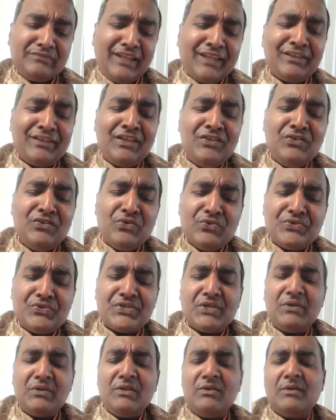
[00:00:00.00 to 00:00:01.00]

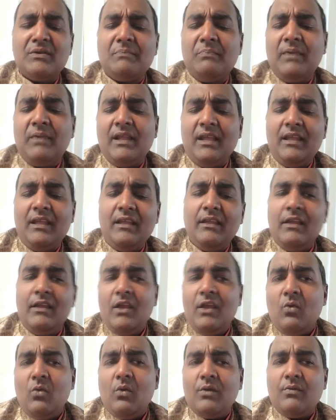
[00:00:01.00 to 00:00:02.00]
usually would play
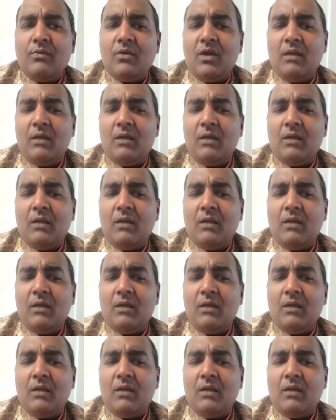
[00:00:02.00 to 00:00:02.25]
what we call